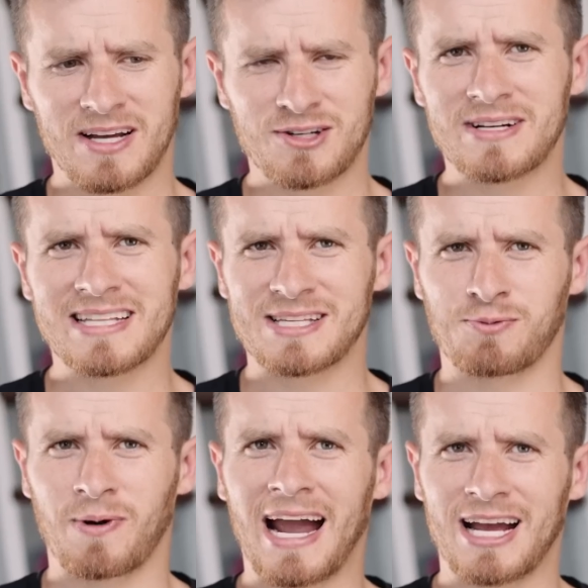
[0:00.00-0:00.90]
I started to get this
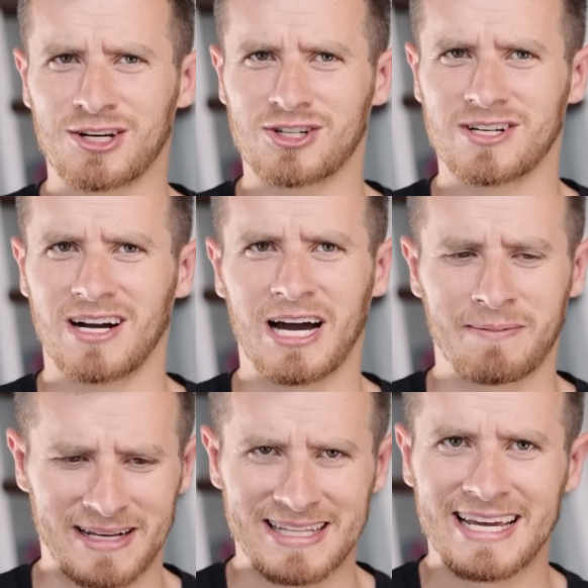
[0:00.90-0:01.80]
rash
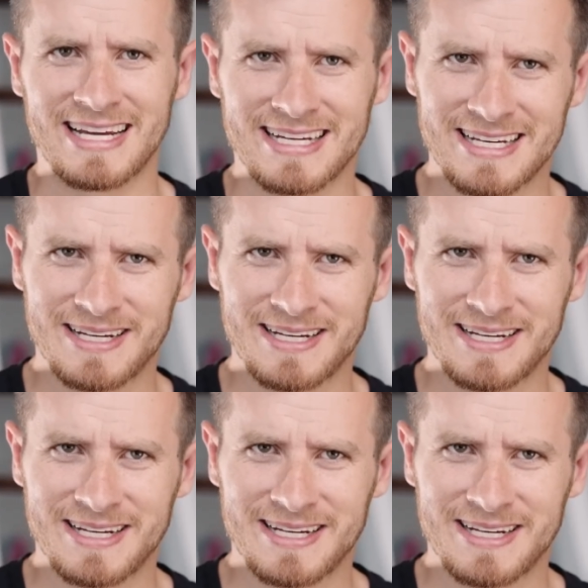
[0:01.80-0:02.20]
on my leg.